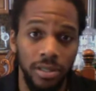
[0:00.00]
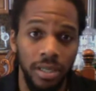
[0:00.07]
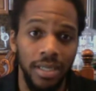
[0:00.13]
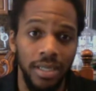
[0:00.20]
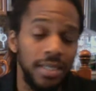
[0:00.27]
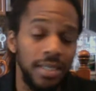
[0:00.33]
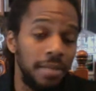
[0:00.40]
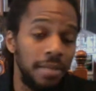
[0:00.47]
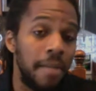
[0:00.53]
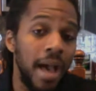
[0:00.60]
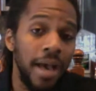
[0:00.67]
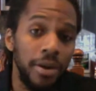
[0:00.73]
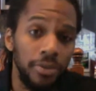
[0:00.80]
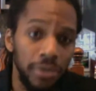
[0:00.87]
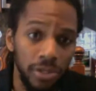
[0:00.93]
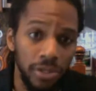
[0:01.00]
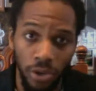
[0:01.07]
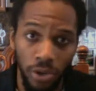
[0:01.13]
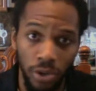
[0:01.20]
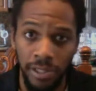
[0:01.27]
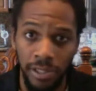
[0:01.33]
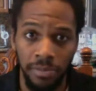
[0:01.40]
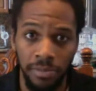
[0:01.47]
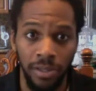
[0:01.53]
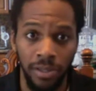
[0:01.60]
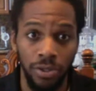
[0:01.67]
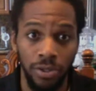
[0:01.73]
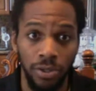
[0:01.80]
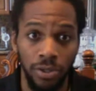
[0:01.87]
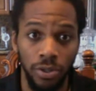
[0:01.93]
It doesn't matter which story is being
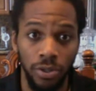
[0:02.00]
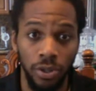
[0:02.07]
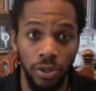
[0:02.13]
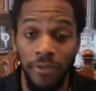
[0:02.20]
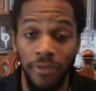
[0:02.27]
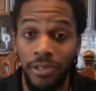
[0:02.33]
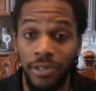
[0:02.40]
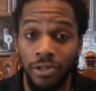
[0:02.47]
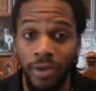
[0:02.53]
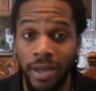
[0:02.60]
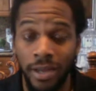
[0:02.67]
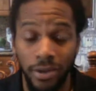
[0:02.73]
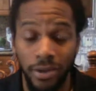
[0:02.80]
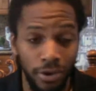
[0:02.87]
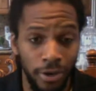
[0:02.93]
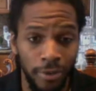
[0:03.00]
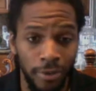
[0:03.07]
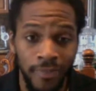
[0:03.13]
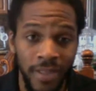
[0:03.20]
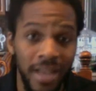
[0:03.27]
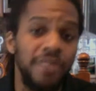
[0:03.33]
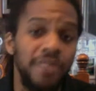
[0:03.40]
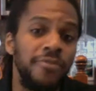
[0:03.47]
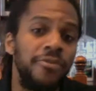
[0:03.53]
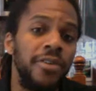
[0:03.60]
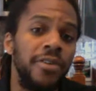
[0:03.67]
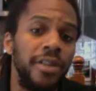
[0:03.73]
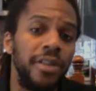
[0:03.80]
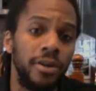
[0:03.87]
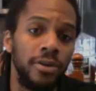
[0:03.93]
told or if it's written or in a
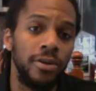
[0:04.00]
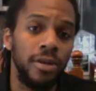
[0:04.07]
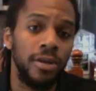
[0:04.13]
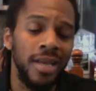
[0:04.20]
video.